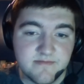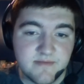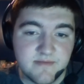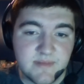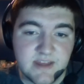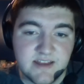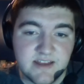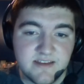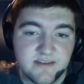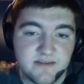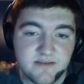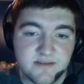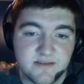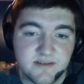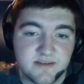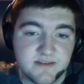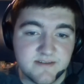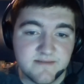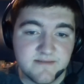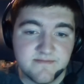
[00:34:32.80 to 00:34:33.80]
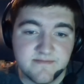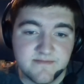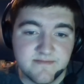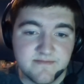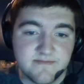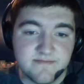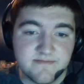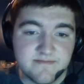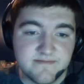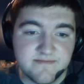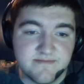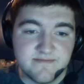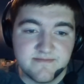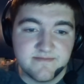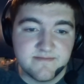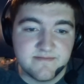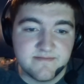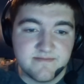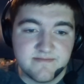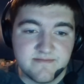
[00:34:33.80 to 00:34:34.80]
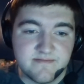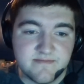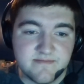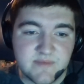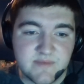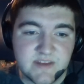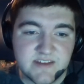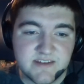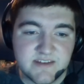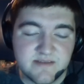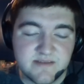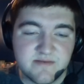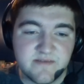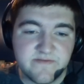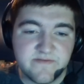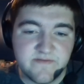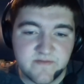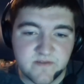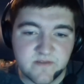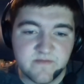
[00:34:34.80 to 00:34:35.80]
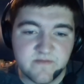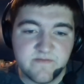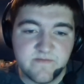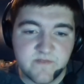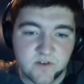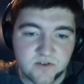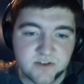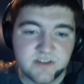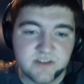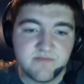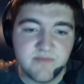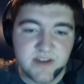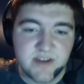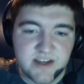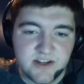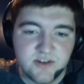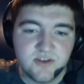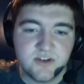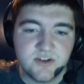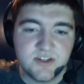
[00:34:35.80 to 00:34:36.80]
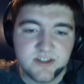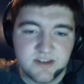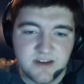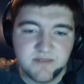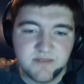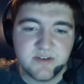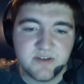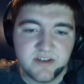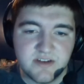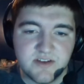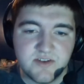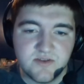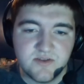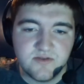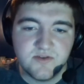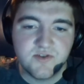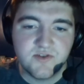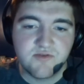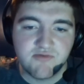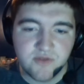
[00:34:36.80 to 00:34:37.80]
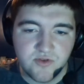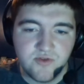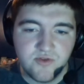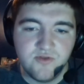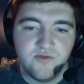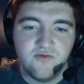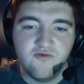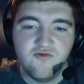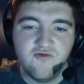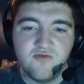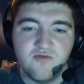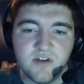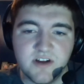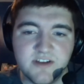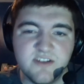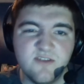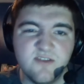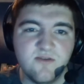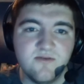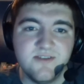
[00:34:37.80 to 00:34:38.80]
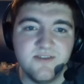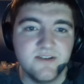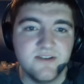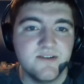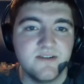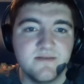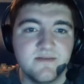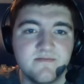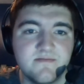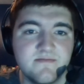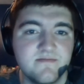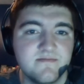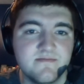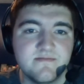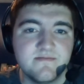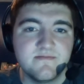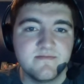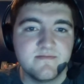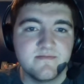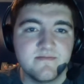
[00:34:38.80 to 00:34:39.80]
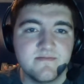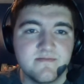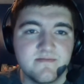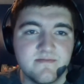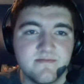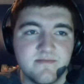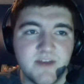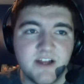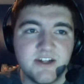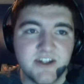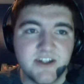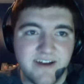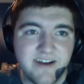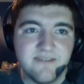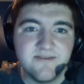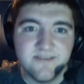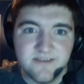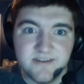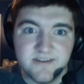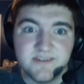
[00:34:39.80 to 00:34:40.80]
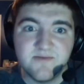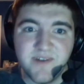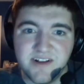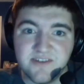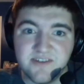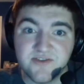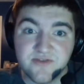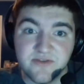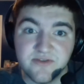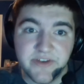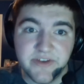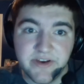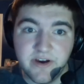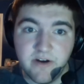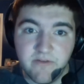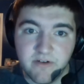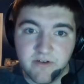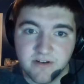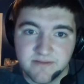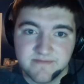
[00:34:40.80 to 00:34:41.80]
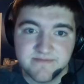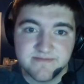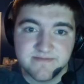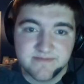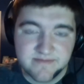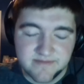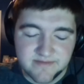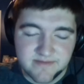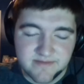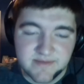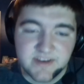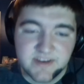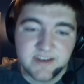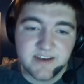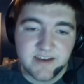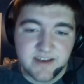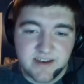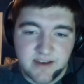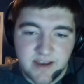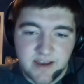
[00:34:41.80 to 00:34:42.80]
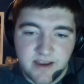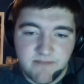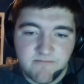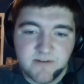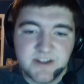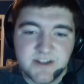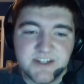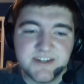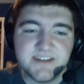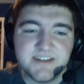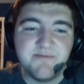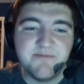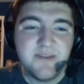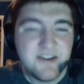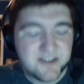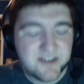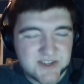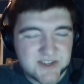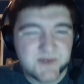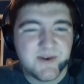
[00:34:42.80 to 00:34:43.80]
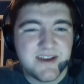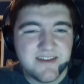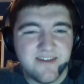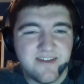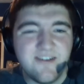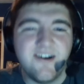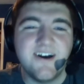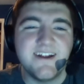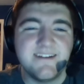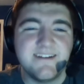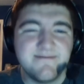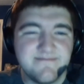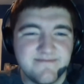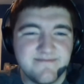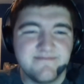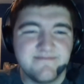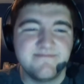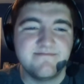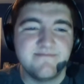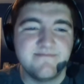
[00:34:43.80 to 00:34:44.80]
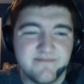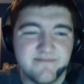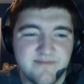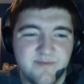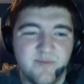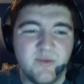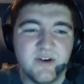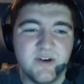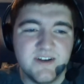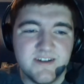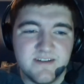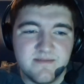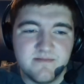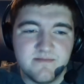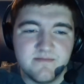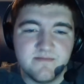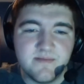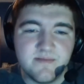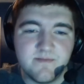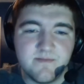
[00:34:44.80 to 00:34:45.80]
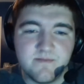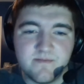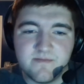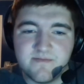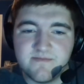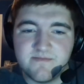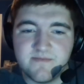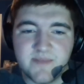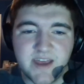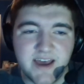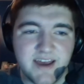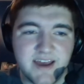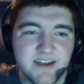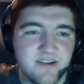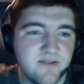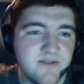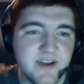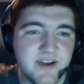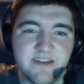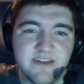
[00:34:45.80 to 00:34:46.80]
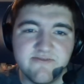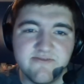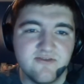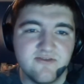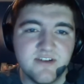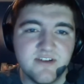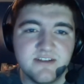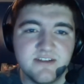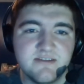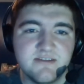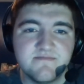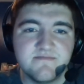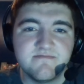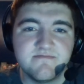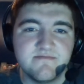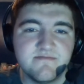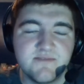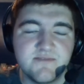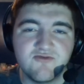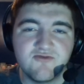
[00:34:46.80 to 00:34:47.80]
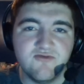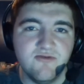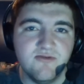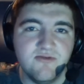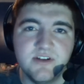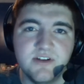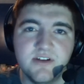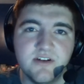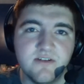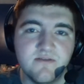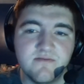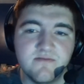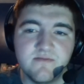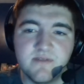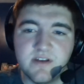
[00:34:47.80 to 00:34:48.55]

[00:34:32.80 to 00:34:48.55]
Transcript: It's just, this is the first major step into true adulthood. My childhood is well and truly over. Which is a bittersweet thought, but I don't have regrets. Truly don't.